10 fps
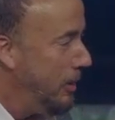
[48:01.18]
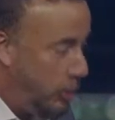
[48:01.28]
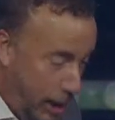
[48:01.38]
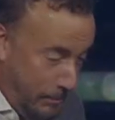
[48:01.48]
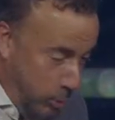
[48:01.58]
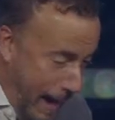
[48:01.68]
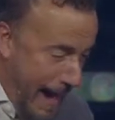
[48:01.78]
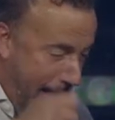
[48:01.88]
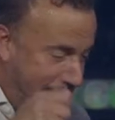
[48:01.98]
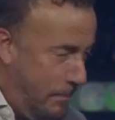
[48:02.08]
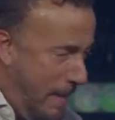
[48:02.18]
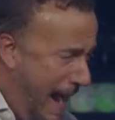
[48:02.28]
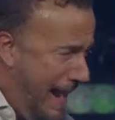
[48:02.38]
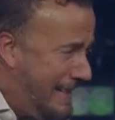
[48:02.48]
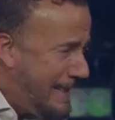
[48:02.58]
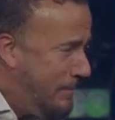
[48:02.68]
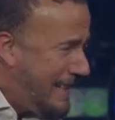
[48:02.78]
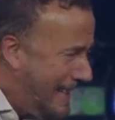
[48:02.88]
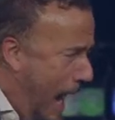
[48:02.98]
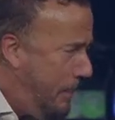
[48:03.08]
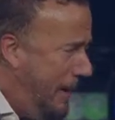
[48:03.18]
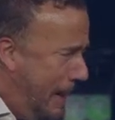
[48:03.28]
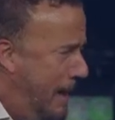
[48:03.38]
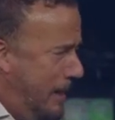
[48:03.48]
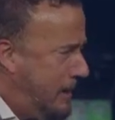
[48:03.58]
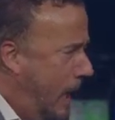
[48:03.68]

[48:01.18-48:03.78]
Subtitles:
Good bread demands some sopping. You better not